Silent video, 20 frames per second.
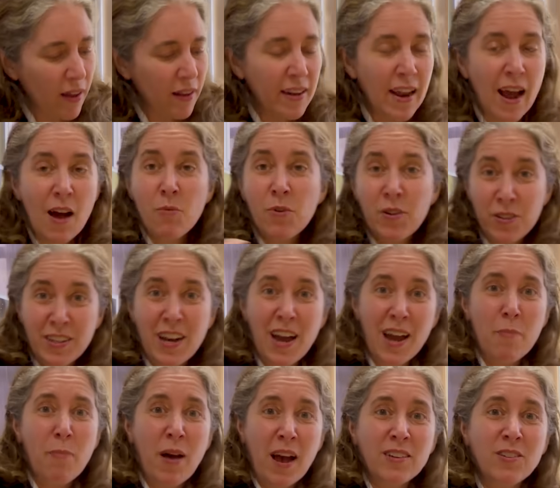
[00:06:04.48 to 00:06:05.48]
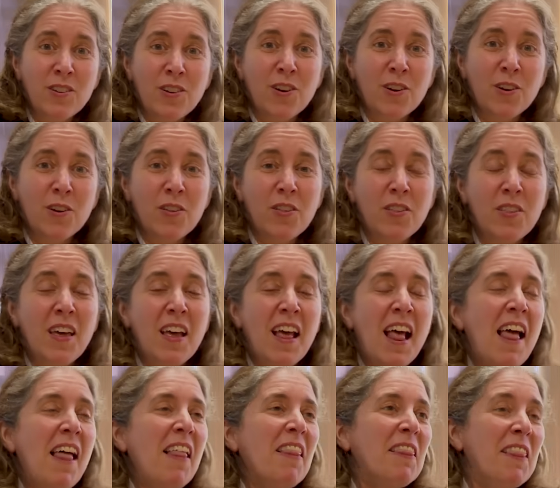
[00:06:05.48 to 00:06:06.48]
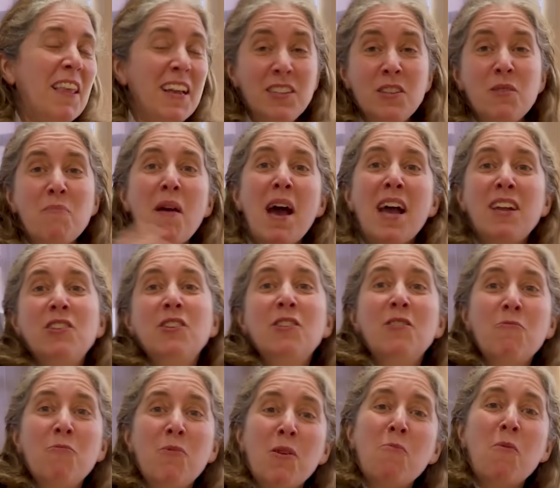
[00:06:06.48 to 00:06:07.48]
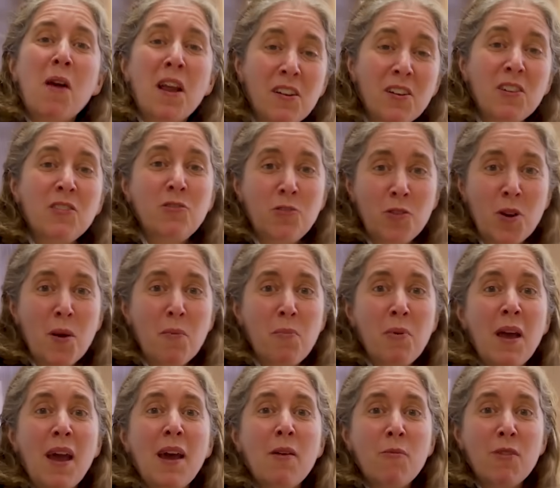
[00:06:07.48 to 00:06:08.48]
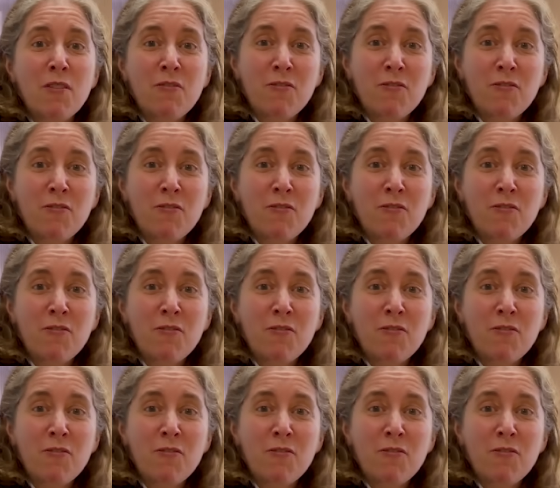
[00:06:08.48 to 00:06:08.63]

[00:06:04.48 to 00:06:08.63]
Now we'll tie it back to Earth. Let's imagine we went on a trip and we